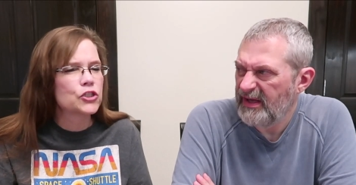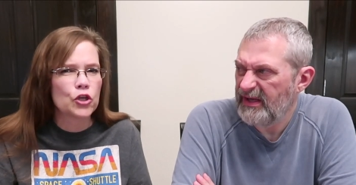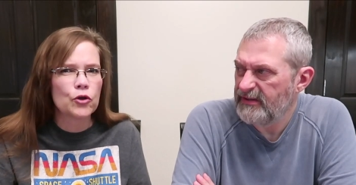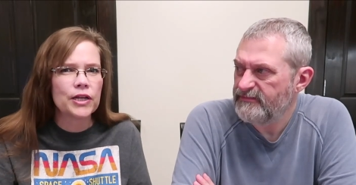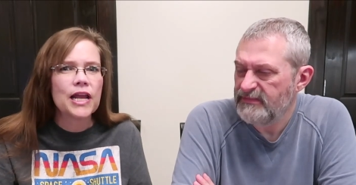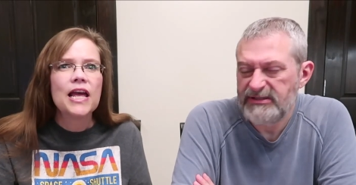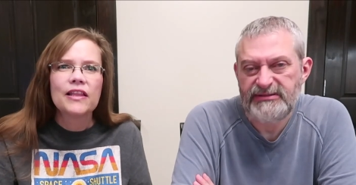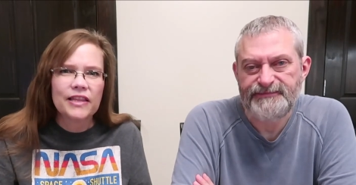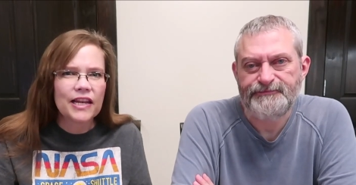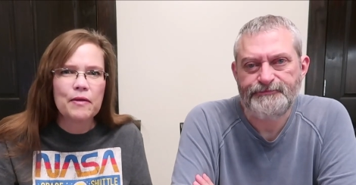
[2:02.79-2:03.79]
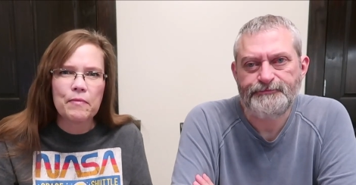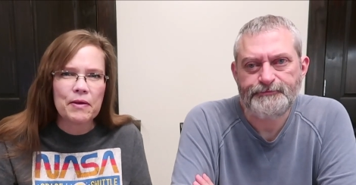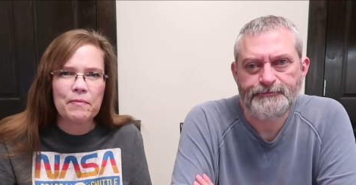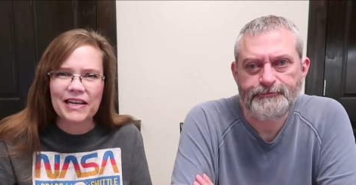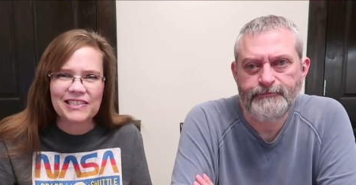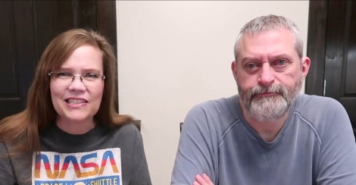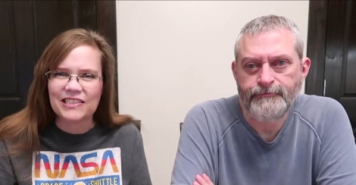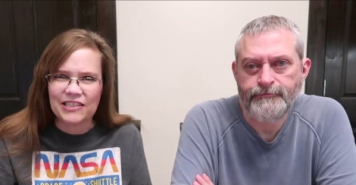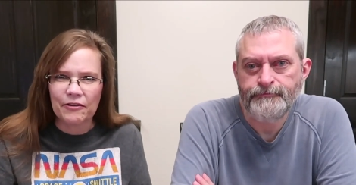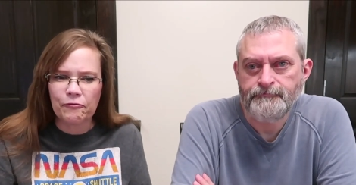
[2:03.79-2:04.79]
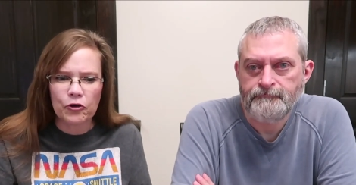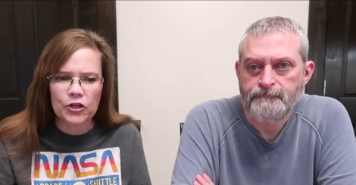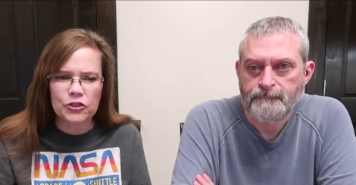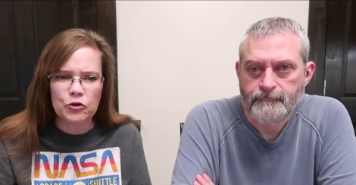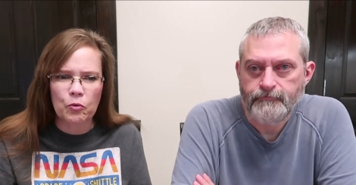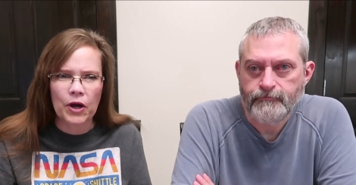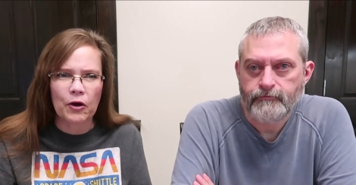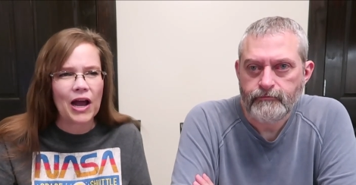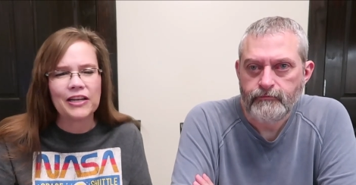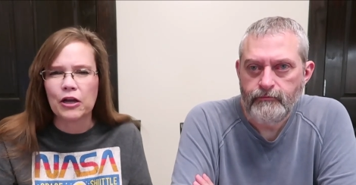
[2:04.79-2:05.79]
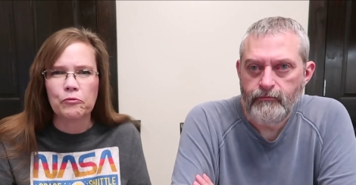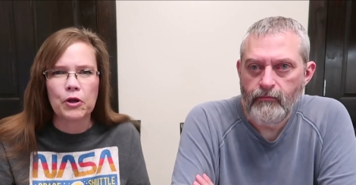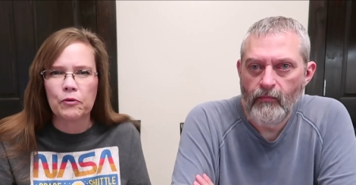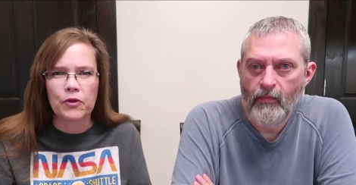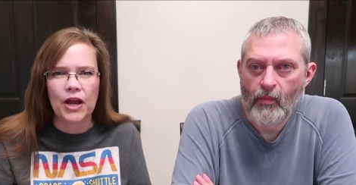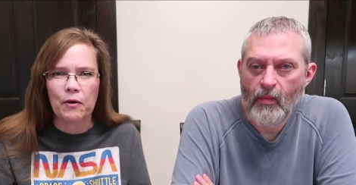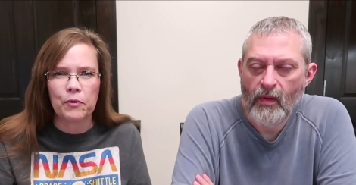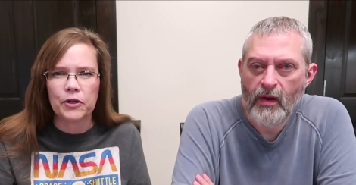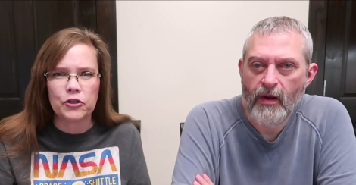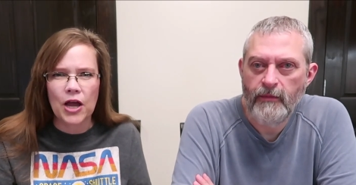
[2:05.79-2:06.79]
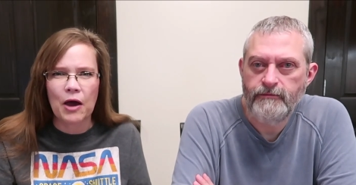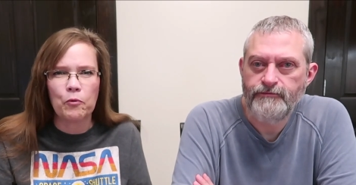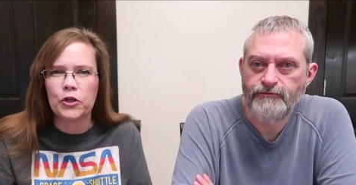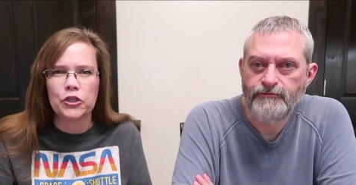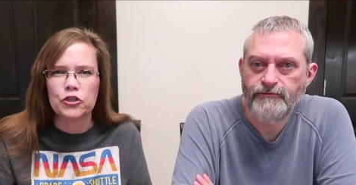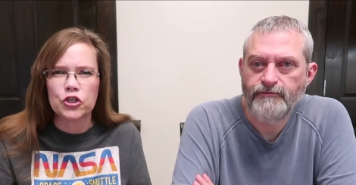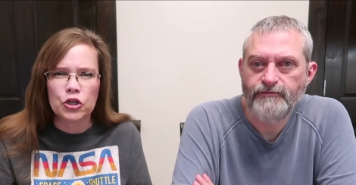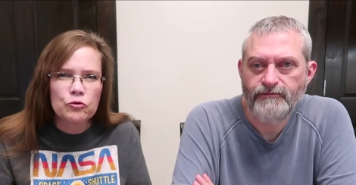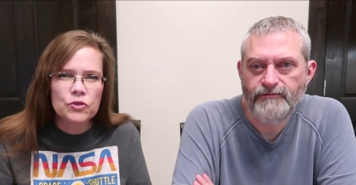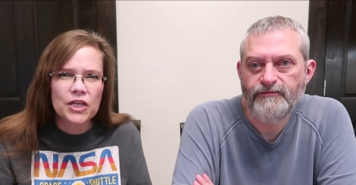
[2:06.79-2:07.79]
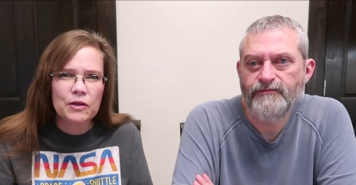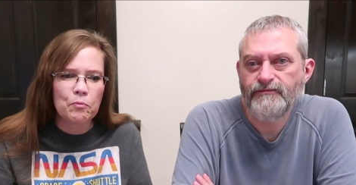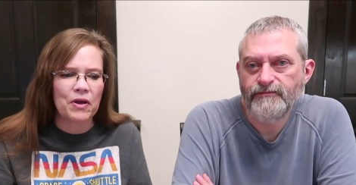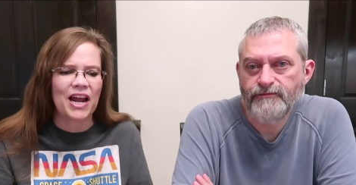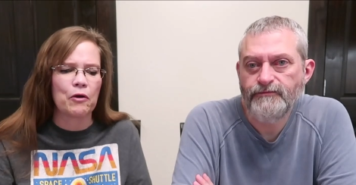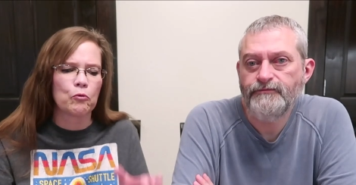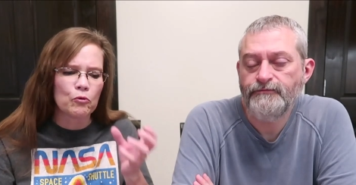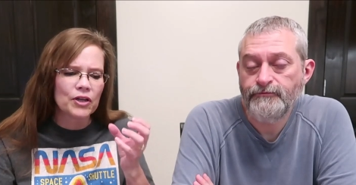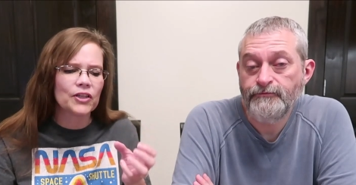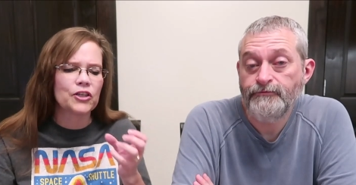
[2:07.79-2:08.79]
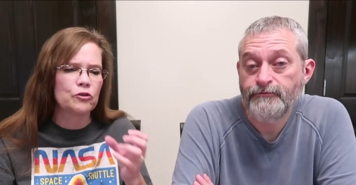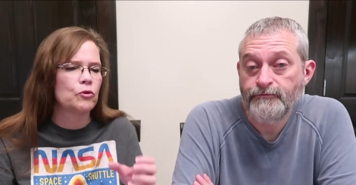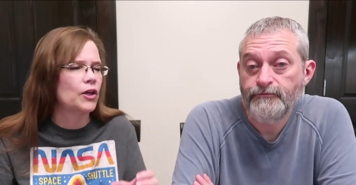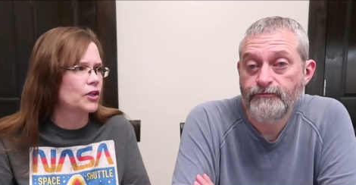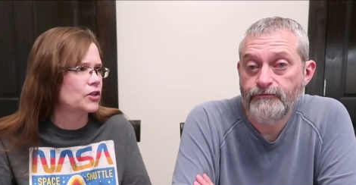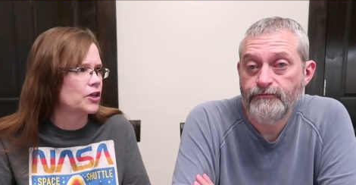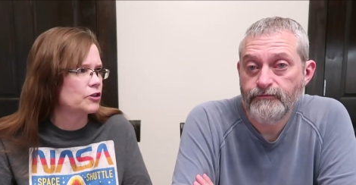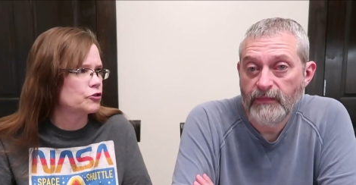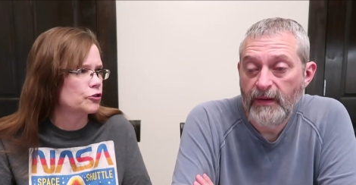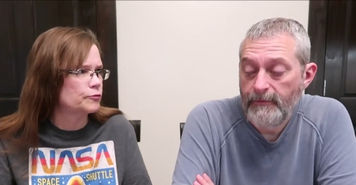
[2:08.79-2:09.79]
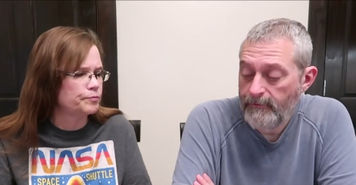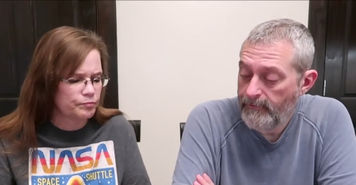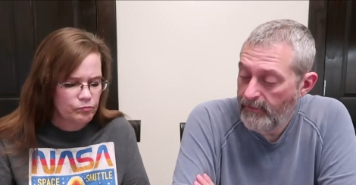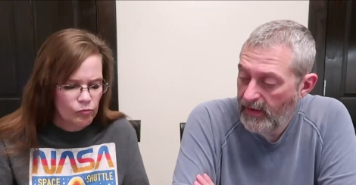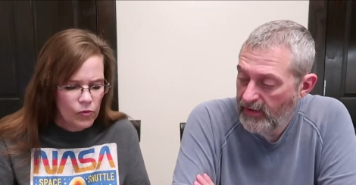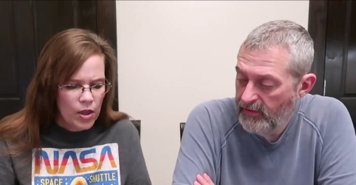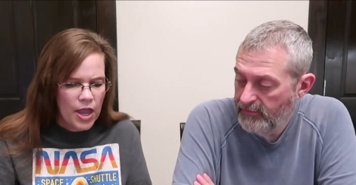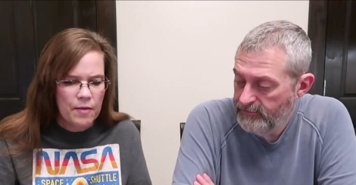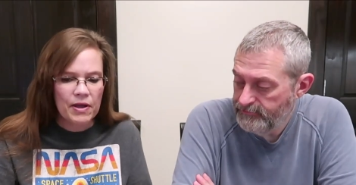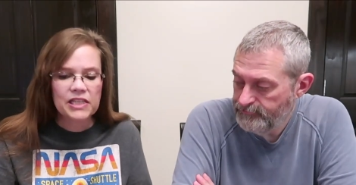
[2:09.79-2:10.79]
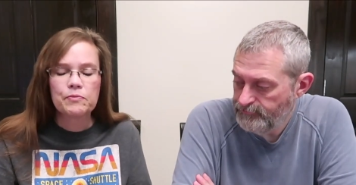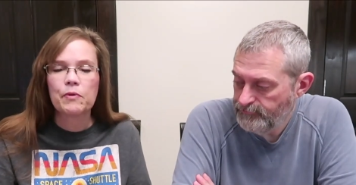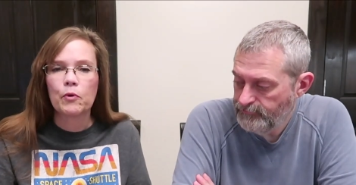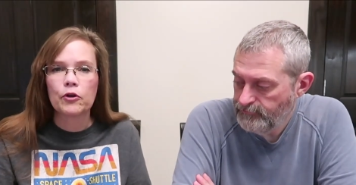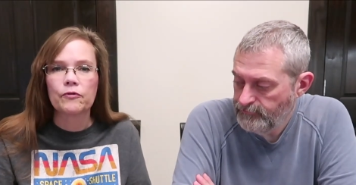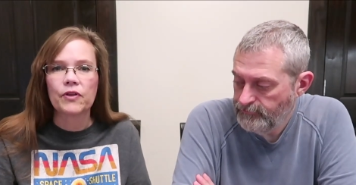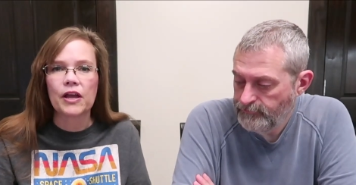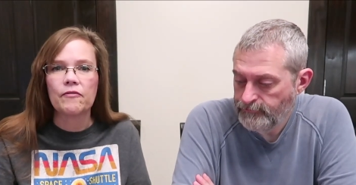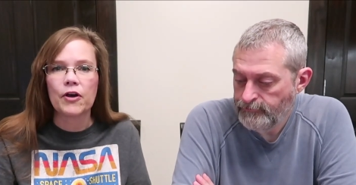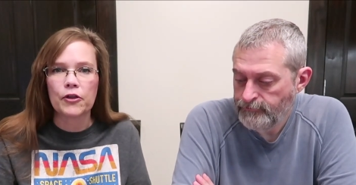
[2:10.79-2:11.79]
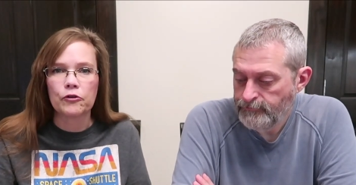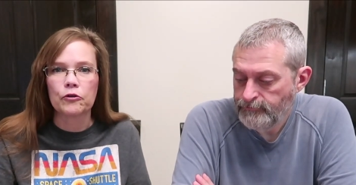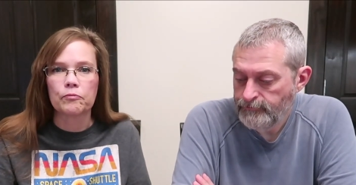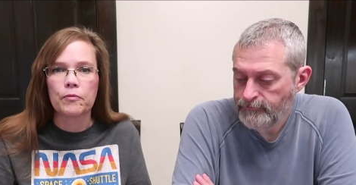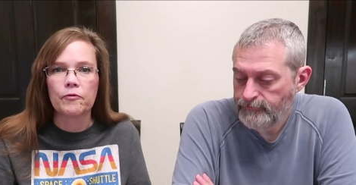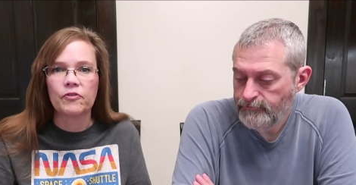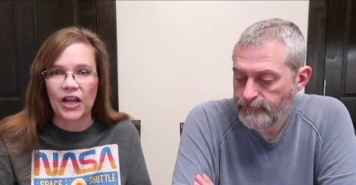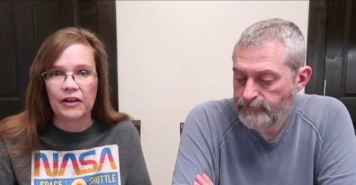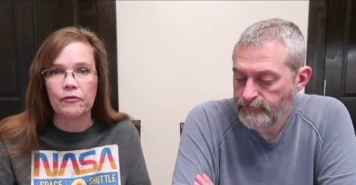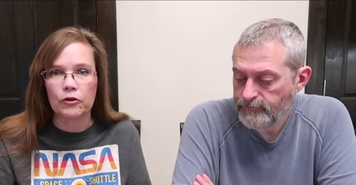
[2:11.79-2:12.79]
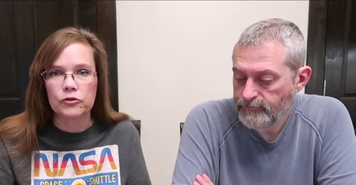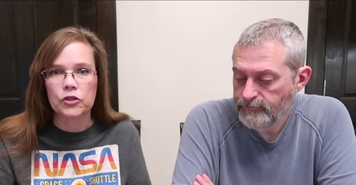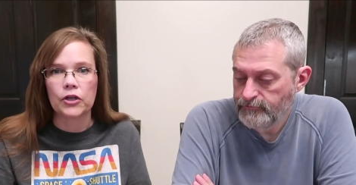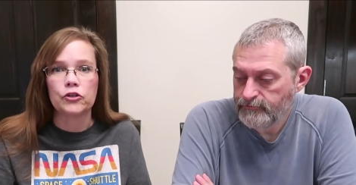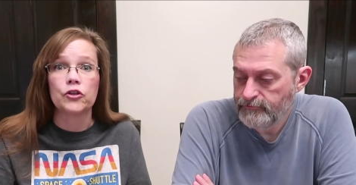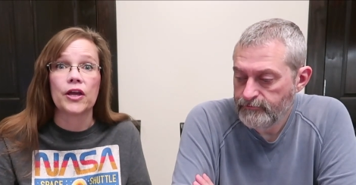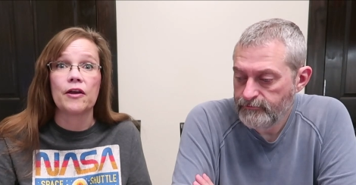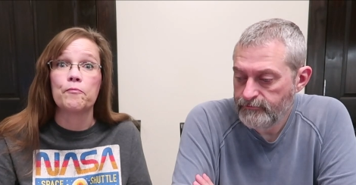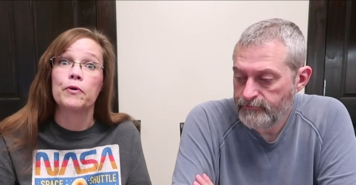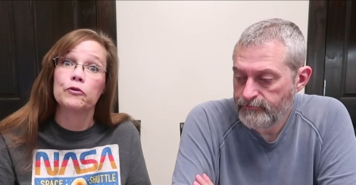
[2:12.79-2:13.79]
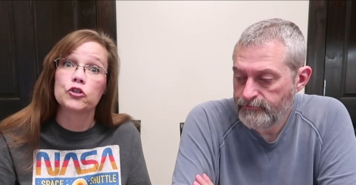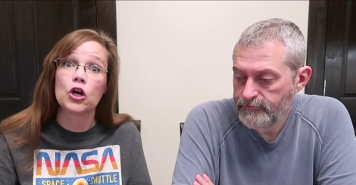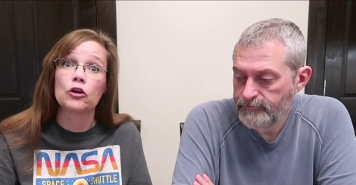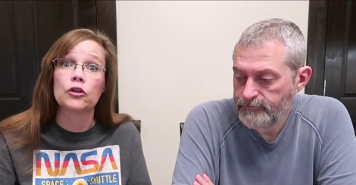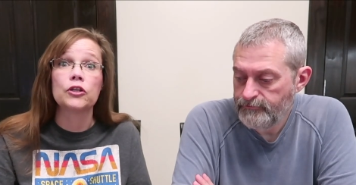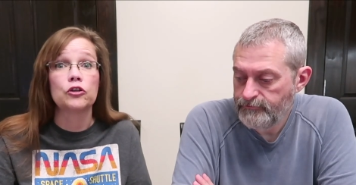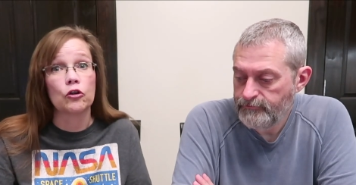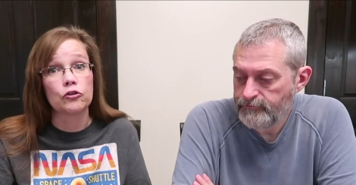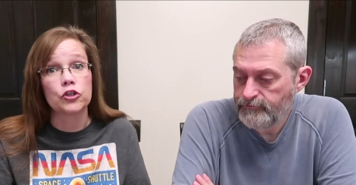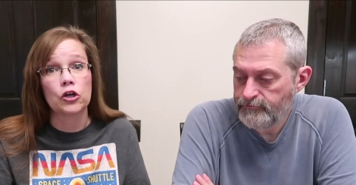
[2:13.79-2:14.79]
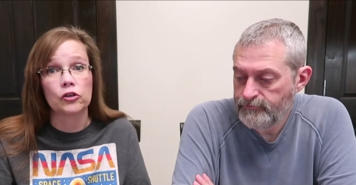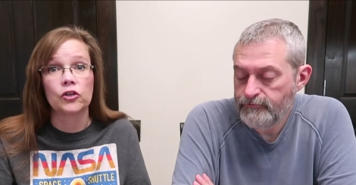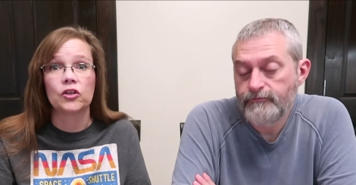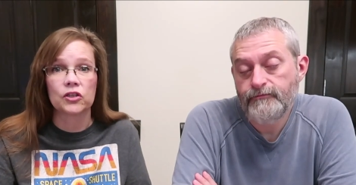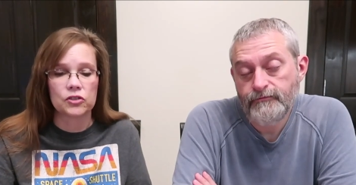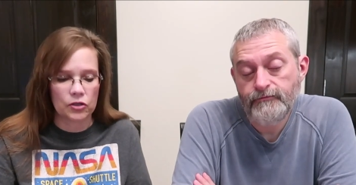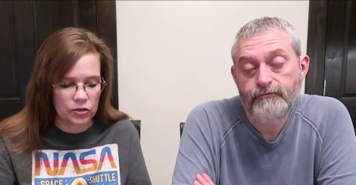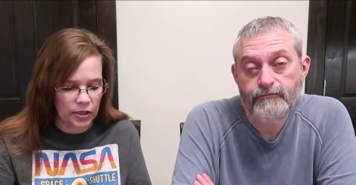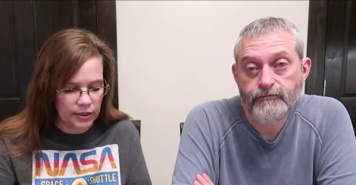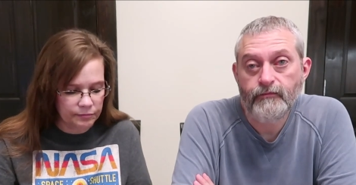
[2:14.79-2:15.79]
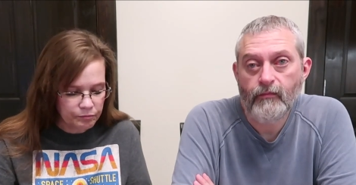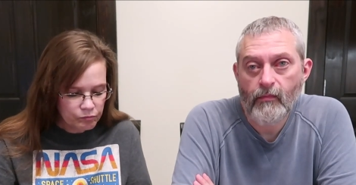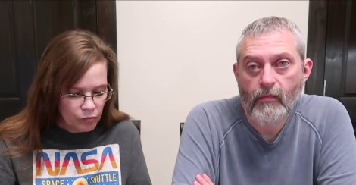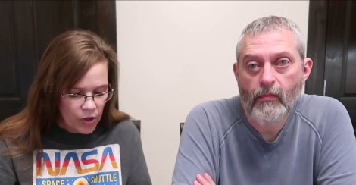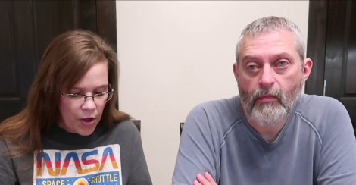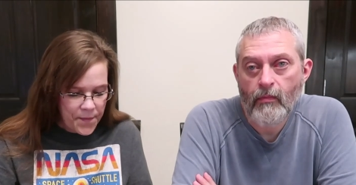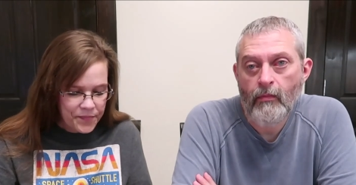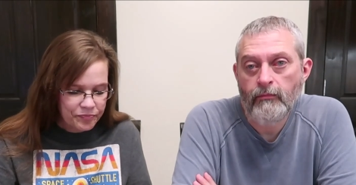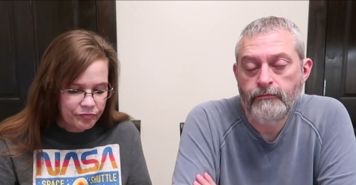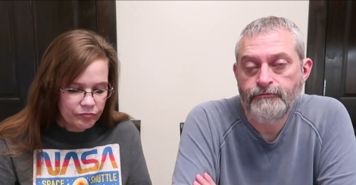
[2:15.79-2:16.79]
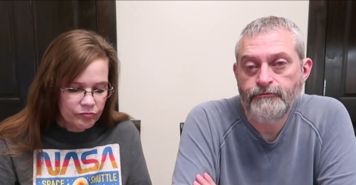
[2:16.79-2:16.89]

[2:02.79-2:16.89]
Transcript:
Speaker 1: Milky. to it, yeah. that it, it makes it different to where I don't know that I would I wouldn't choose it, but I really do like that texture. Yep, I agree. It makes me wonder if they have other flavors, like do they have milk chocolate, dark chocolate, things like that. Um,